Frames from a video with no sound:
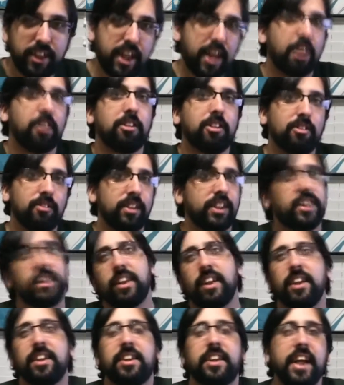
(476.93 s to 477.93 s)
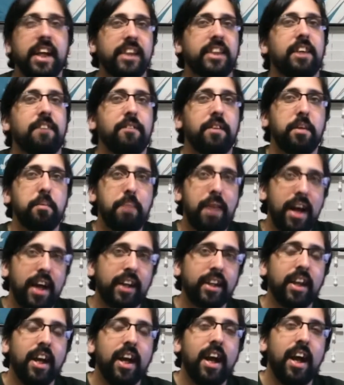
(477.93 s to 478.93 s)
characteristic that stands out from the
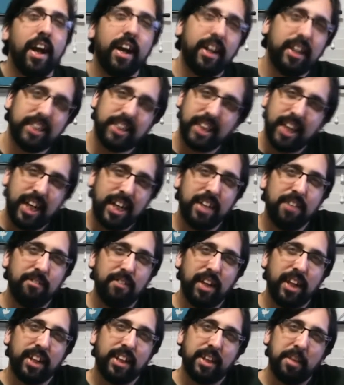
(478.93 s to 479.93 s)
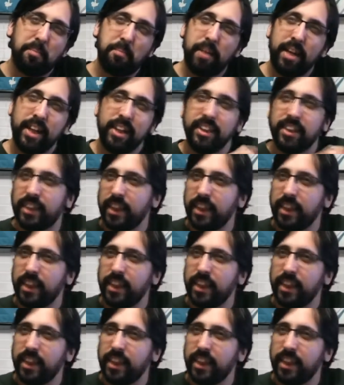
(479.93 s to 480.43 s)
pack, and he's kind of like the main